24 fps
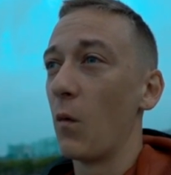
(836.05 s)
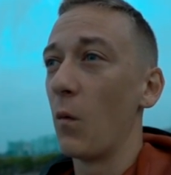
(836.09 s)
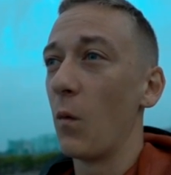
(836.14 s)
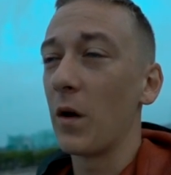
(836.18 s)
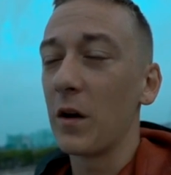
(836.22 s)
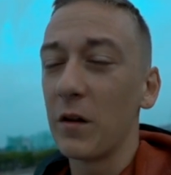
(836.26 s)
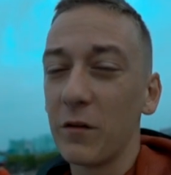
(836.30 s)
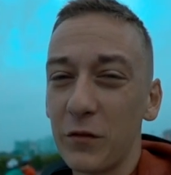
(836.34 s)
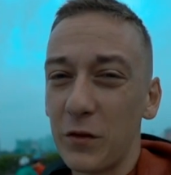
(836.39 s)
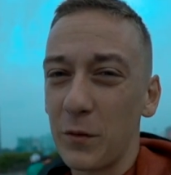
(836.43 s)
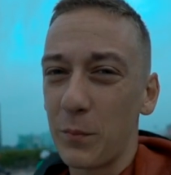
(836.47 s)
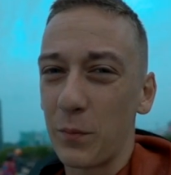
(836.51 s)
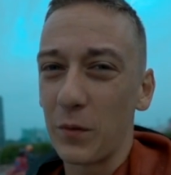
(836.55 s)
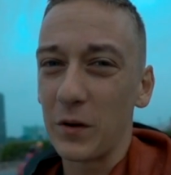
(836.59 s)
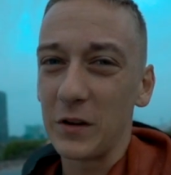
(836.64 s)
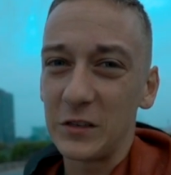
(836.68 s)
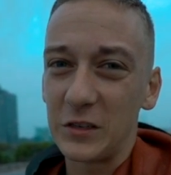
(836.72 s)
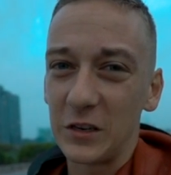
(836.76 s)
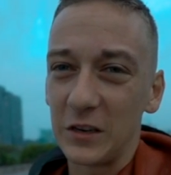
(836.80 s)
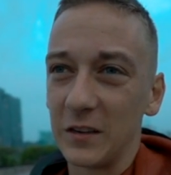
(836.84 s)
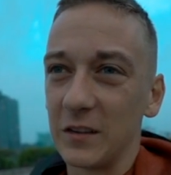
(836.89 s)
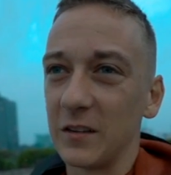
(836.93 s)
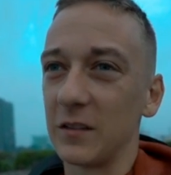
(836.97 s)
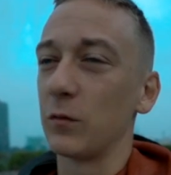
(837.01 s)
one of the
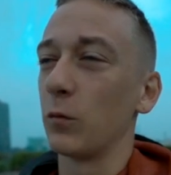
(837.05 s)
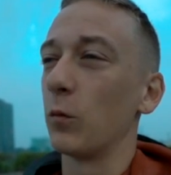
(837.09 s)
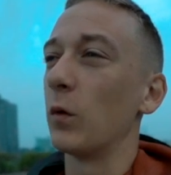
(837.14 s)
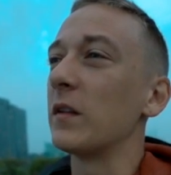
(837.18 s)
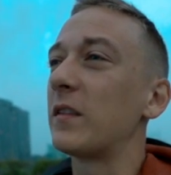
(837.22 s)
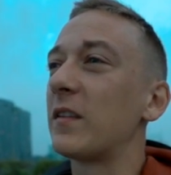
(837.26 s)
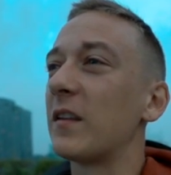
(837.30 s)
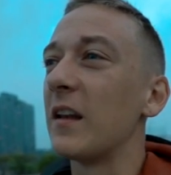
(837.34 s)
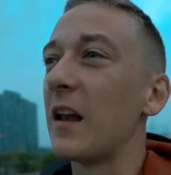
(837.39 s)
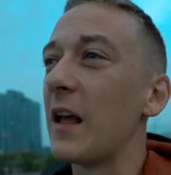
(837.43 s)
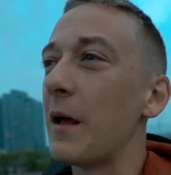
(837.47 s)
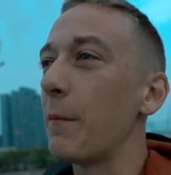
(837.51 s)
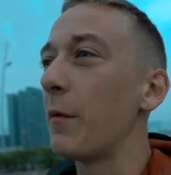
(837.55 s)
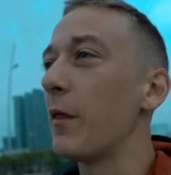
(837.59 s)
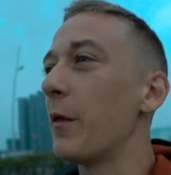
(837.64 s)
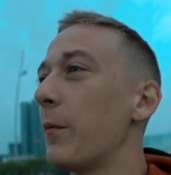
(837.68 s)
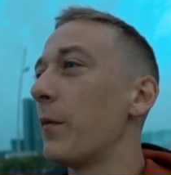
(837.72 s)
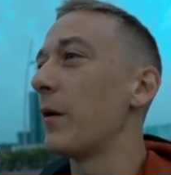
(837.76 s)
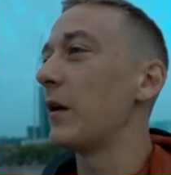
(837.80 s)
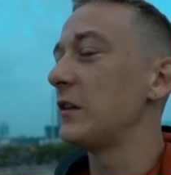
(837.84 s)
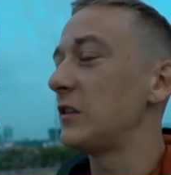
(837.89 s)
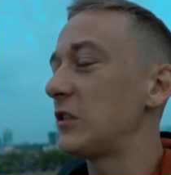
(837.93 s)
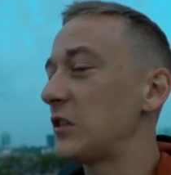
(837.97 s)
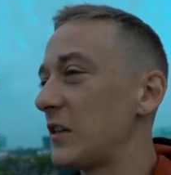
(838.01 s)
bridges. What's the name of the
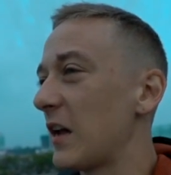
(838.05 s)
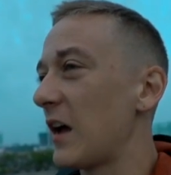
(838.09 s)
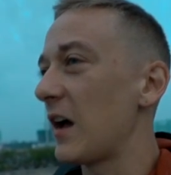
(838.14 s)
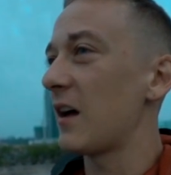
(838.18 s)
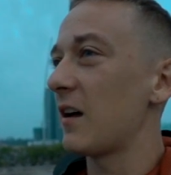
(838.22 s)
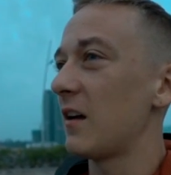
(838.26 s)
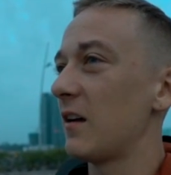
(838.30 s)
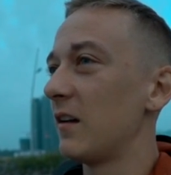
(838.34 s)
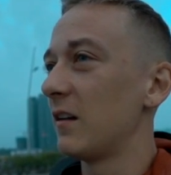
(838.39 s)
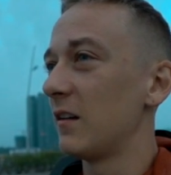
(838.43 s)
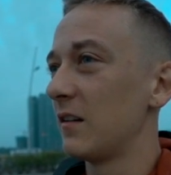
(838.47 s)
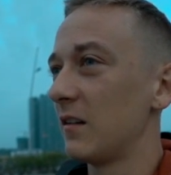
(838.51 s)
bridge, Ta?